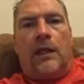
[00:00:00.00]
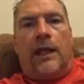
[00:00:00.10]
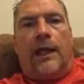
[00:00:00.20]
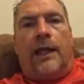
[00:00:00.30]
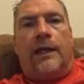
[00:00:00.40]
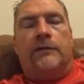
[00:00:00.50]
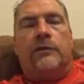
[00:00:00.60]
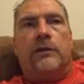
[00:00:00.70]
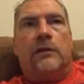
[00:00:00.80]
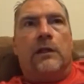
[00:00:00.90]

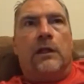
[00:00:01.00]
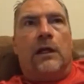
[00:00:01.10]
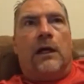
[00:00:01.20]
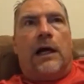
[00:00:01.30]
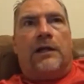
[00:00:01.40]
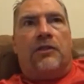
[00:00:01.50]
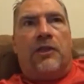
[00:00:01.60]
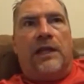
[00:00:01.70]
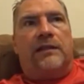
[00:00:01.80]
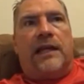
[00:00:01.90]
And I
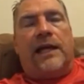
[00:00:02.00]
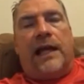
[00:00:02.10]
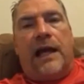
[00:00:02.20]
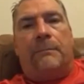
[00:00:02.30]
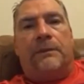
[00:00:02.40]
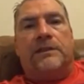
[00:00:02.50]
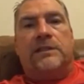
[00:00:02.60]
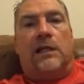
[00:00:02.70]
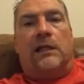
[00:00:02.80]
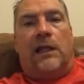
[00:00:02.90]
think that
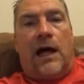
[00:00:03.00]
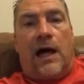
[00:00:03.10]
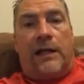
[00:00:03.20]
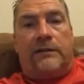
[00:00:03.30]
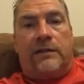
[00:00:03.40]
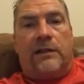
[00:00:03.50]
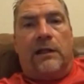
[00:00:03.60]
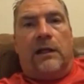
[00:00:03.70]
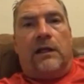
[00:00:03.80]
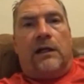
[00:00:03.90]
happens a lot.
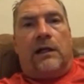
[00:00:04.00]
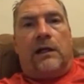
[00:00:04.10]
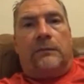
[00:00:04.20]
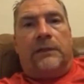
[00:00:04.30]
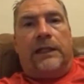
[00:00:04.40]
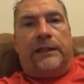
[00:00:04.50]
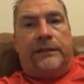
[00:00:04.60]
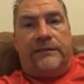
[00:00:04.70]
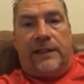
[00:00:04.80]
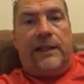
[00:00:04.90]

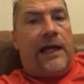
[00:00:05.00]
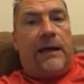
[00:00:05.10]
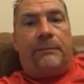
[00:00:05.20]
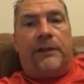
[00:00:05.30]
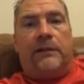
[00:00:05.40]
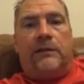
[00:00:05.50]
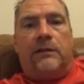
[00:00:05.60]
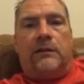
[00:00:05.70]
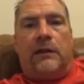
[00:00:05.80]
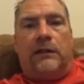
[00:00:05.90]
It did happen
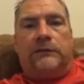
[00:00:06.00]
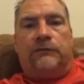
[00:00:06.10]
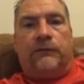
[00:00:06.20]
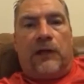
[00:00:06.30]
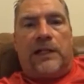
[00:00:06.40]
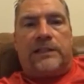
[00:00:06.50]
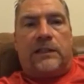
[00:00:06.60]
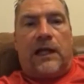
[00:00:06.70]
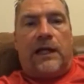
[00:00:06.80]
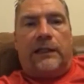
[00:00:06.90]
for us a
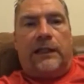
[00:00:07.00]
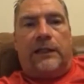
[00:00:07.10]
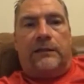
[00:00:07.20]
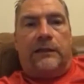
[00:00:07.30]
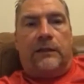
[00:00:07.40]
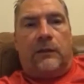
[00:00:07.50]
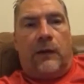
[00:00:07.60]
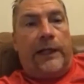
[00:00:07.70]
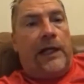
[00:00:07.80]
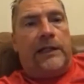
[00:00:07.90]
lot. And
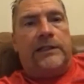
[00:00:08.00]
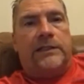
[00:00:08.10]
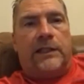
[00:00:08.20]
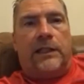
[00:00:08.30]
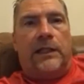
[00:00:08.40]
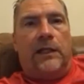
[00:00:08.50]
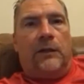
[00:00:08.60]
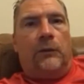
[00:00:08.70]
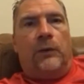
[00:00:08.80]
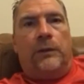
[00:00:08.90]
quite honestly,
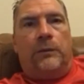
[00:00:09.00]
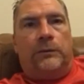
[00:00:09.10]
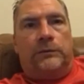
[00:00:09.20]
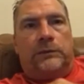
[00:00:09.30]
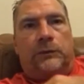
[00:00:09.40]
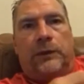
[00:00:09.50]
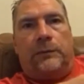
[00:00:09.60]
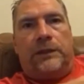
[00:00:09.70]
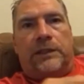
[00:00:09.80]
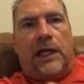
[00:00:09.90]
we
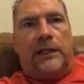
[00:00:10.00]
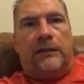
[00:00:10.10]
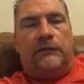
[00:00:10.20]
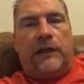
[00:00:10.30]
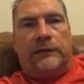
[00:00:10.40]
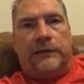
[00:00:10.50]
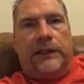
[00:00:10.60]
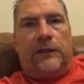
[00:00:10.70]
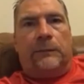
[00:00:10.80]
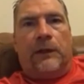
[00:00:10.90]
would kind of,
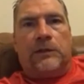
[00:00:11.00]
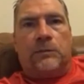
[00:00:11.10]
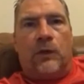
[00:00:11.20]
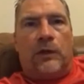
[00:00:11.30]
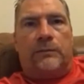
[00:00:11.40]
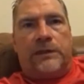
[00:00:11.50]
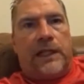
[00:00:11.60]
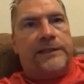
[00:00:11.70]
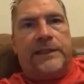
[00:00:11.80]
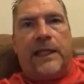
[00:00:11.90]
in our postmortem,
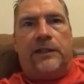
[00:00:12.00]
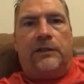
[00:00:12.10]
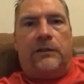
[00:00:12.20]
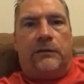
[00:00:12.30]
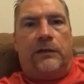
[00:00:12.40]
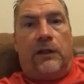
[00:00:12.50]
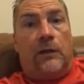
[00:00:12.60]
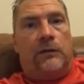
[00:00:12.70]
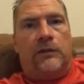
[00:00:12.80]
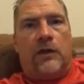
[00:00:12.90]
I'd say,
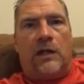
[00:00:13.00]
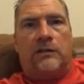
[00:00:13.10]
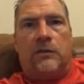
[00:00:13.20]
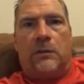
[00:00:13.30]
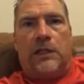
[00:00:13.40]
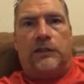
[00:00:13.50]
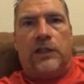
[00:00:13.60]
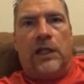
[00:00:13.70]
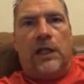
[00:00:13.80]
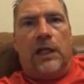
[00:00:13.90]
you talk too much.